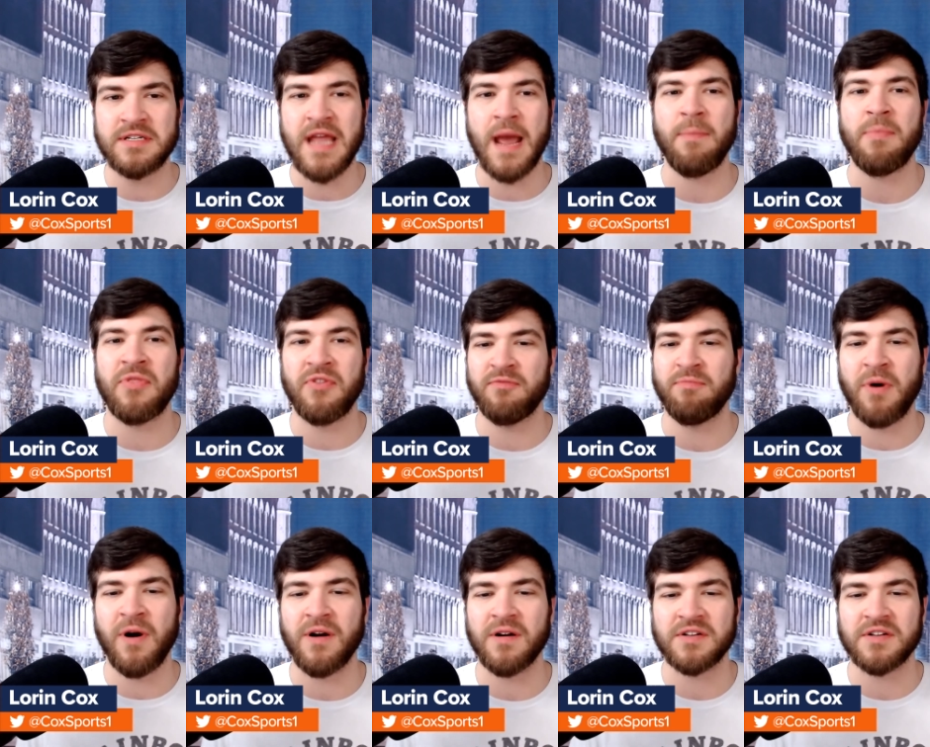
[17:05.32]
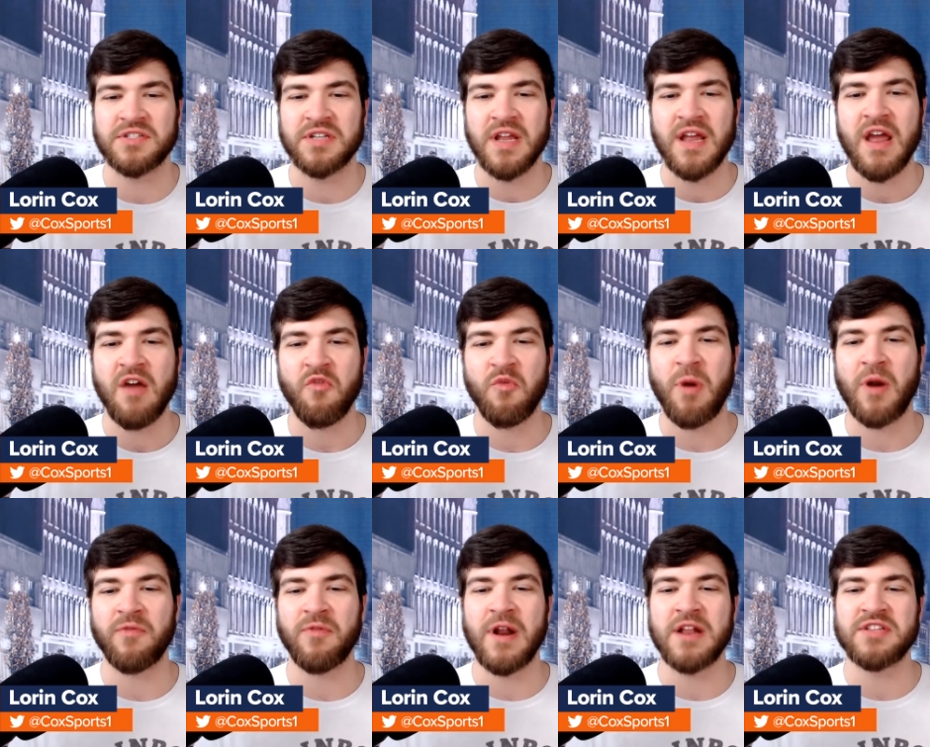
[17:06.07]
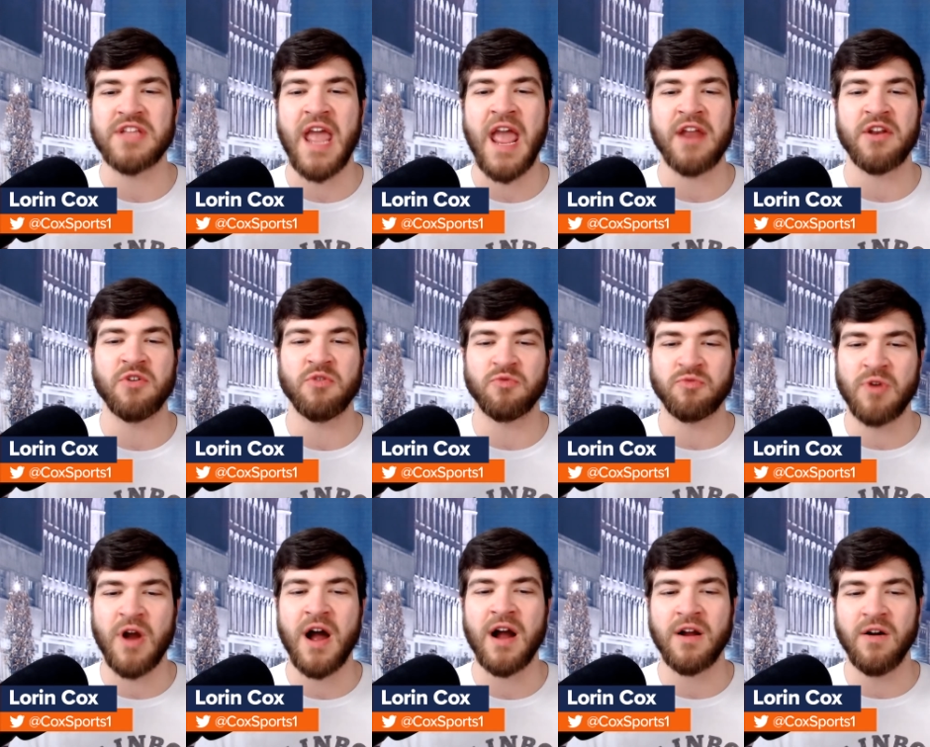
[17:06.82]
depth of parts from our friends at
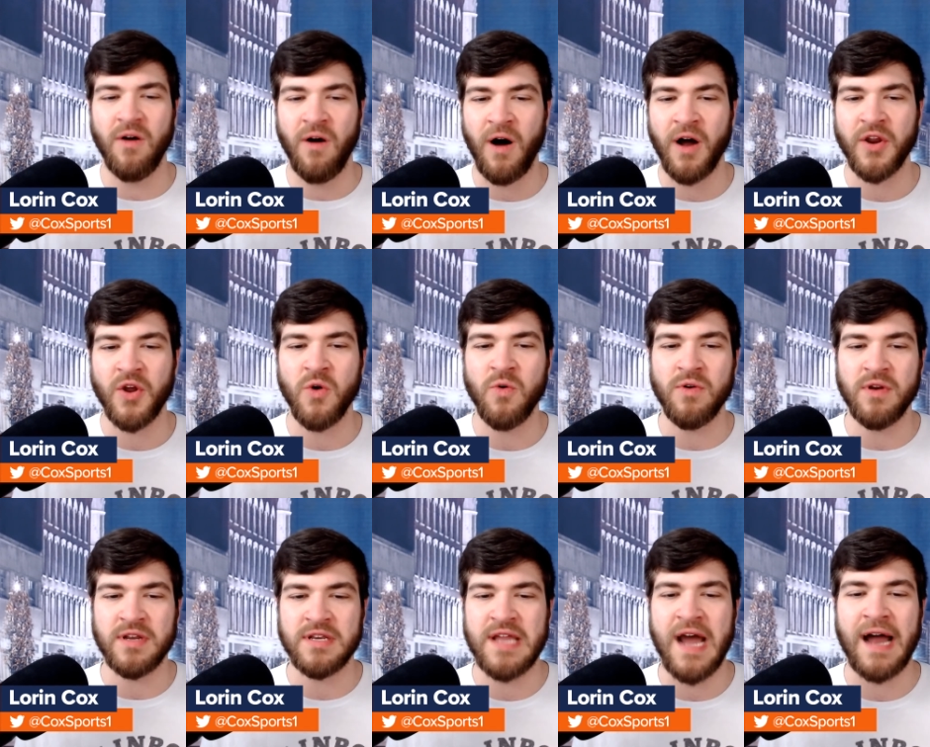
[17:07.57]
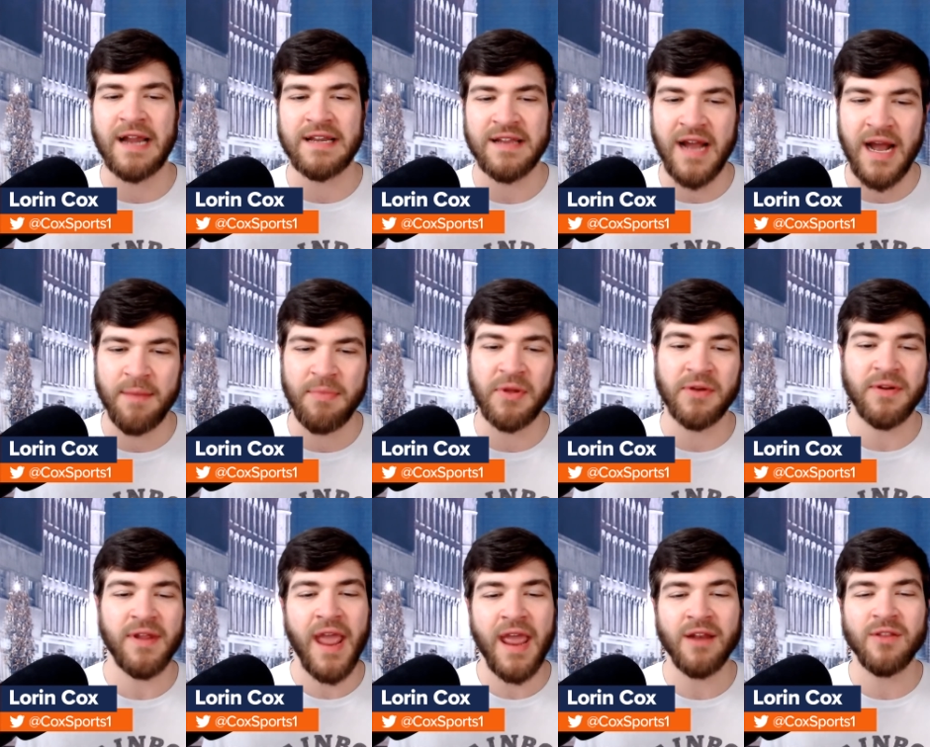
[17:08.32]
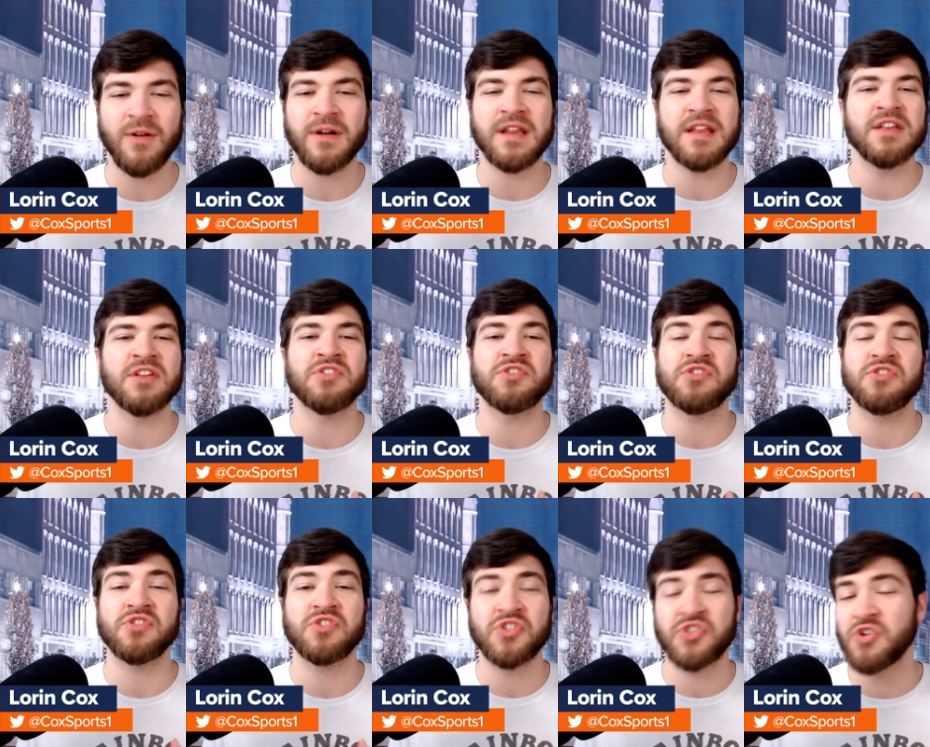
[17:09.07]
rock auto dot com. Their catalog
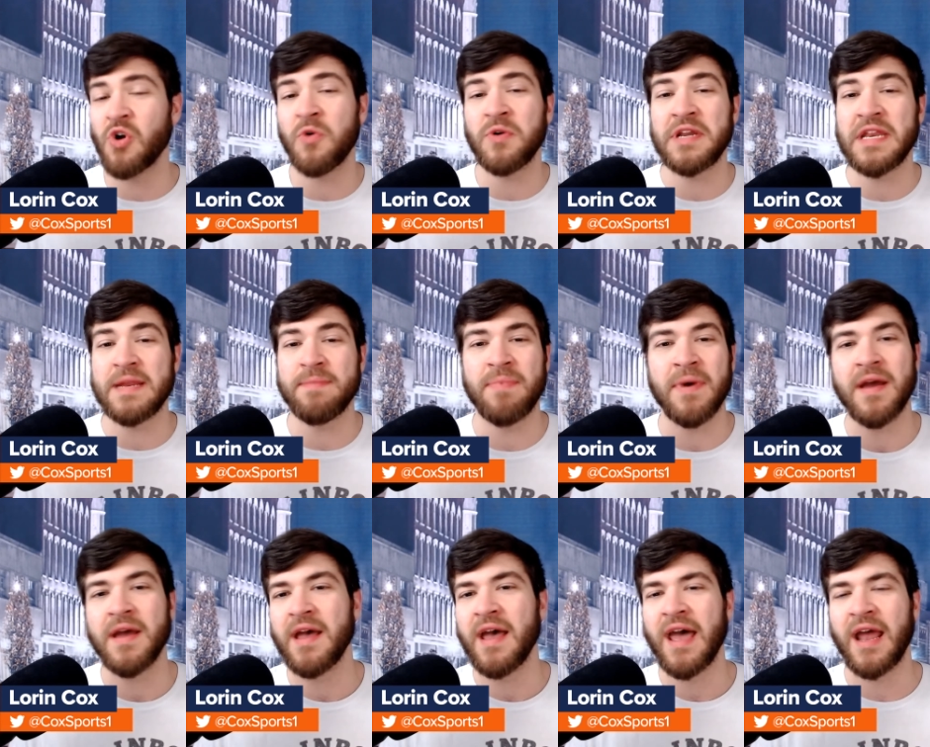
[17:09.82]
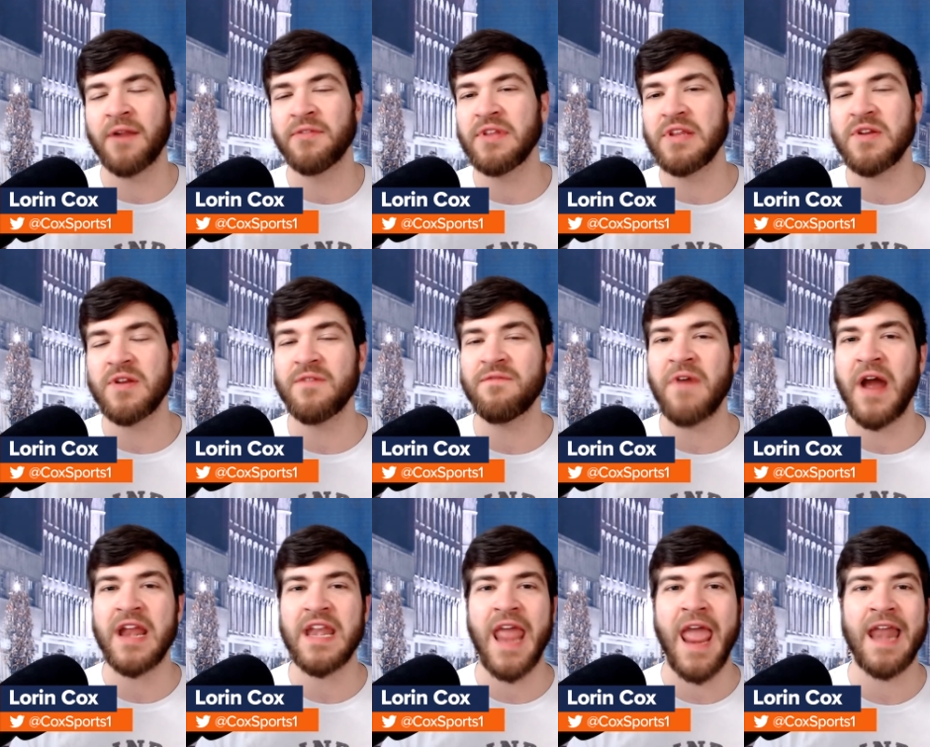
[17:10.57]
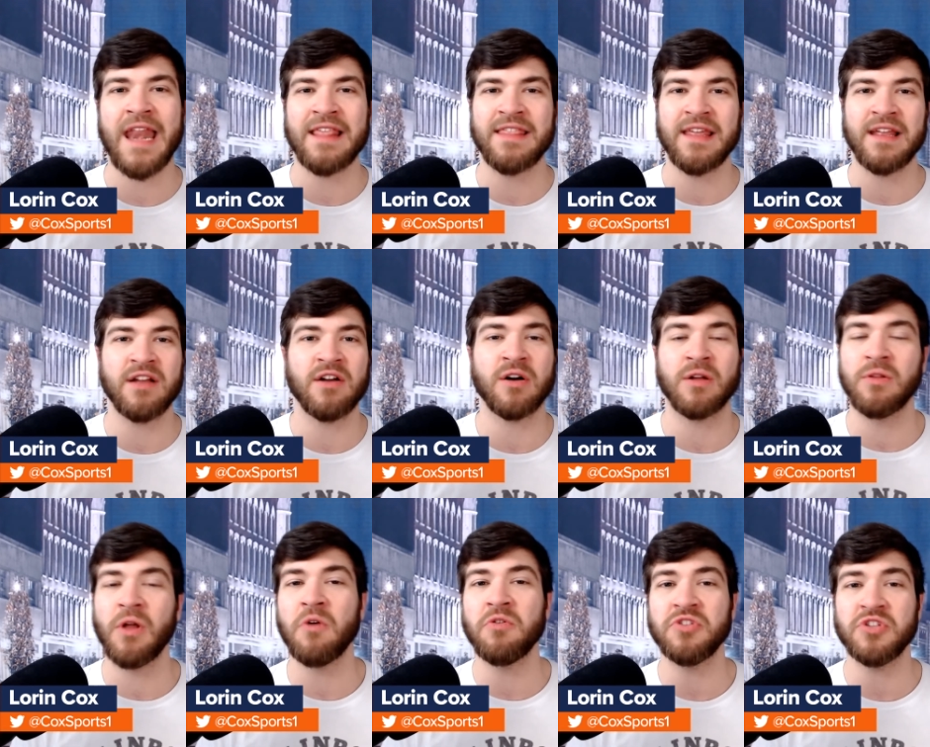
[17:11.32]
is so deep. I don't think you can find anything
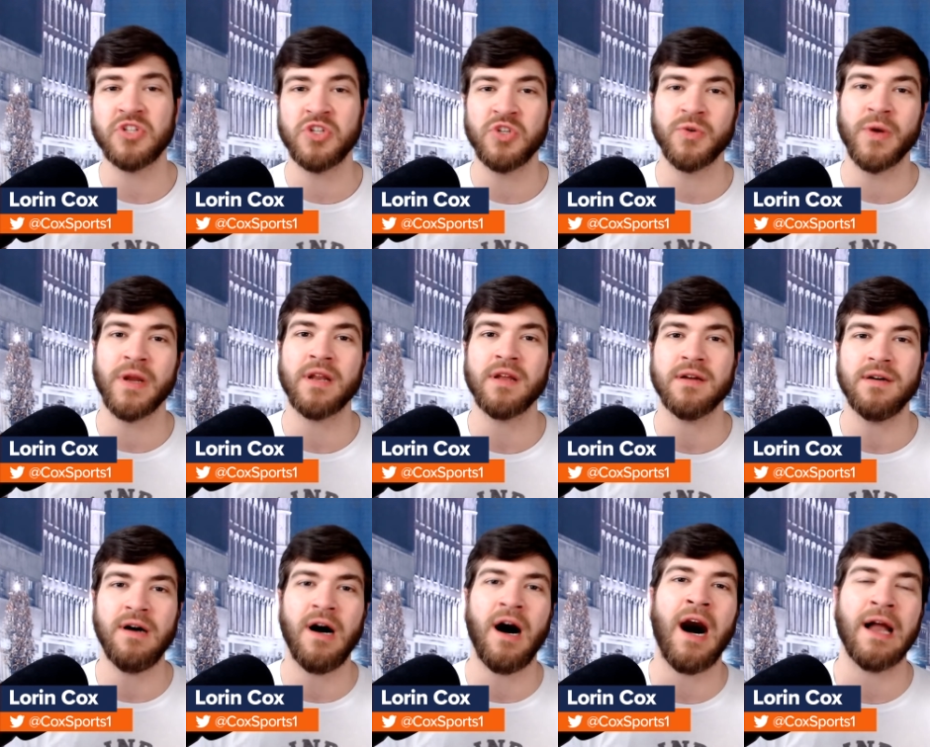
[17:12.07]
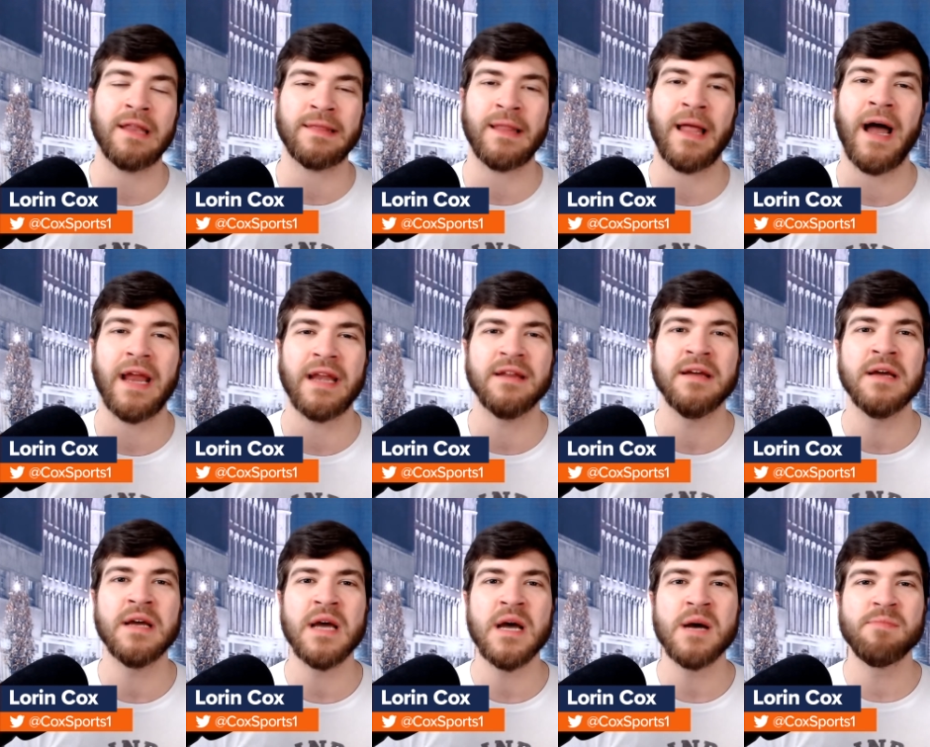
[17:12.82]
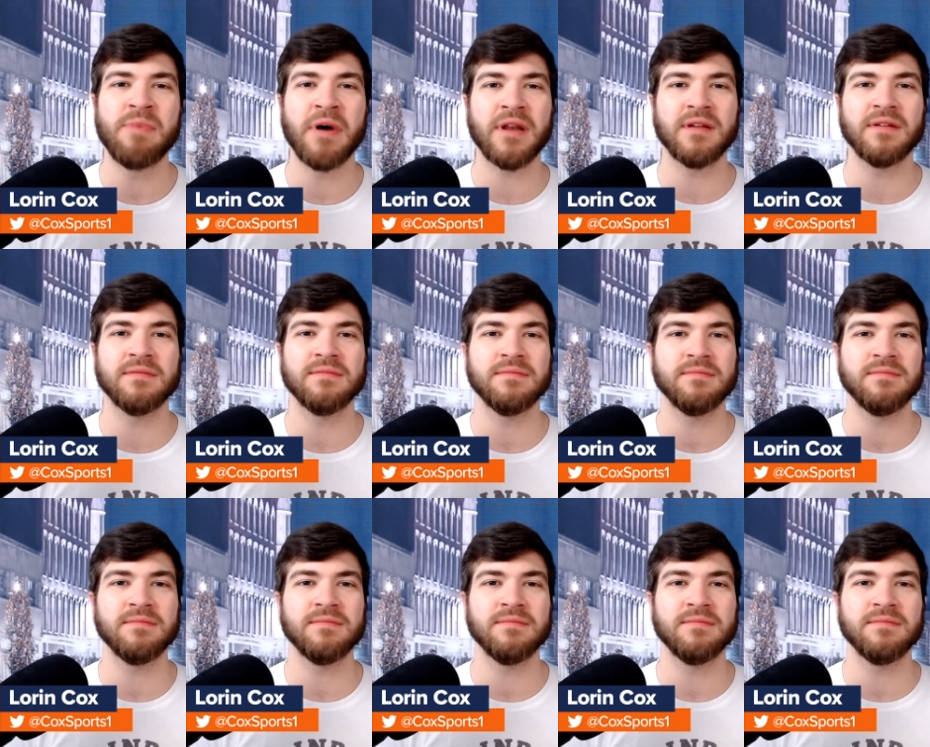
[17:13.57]
close to it online, but